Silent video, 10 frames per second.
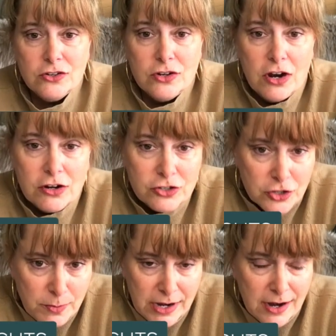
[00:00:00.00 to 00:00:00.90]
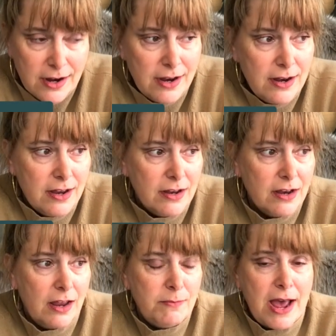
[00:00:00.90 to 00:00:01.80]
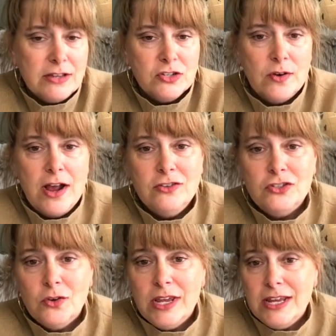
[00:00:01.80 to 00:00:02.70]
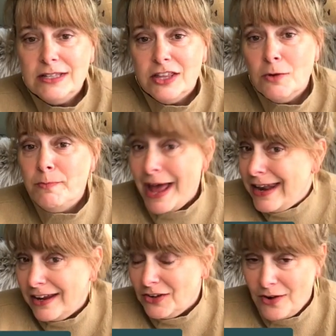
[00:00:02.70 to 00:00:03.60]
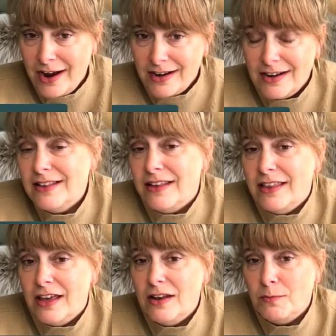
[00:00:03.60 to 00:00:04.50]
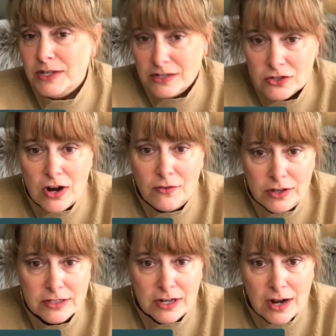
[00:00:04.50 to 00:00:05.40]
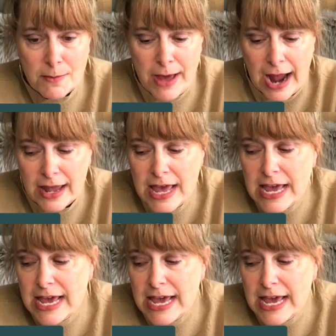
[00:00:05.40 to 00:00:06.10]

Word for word: are, are germinated and, and passed around so he's they're betting united that business travel is going to come back